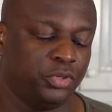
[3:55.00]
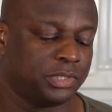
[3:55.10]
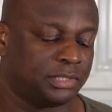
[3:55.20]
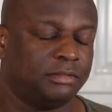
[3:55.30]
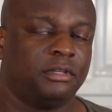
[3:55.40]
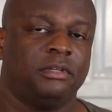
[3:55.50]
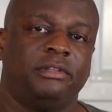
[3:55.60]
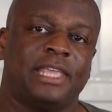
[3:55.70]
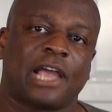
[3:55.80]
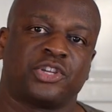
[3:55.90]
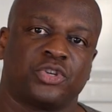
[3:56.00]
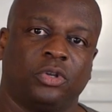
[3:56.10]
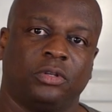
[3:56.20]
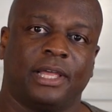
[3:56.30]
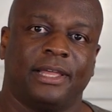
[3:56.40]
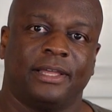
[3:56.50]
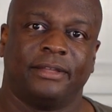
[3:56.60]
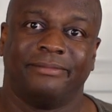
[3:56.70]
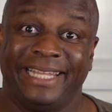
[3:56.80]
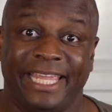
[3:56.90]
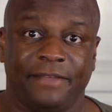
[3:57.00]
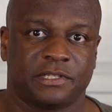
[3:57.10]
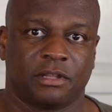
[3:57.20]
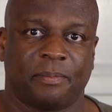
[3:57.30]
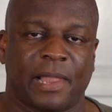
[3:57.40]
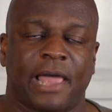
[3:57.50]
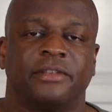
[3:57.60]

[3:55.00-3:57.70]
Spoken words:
You use the actual leaves of the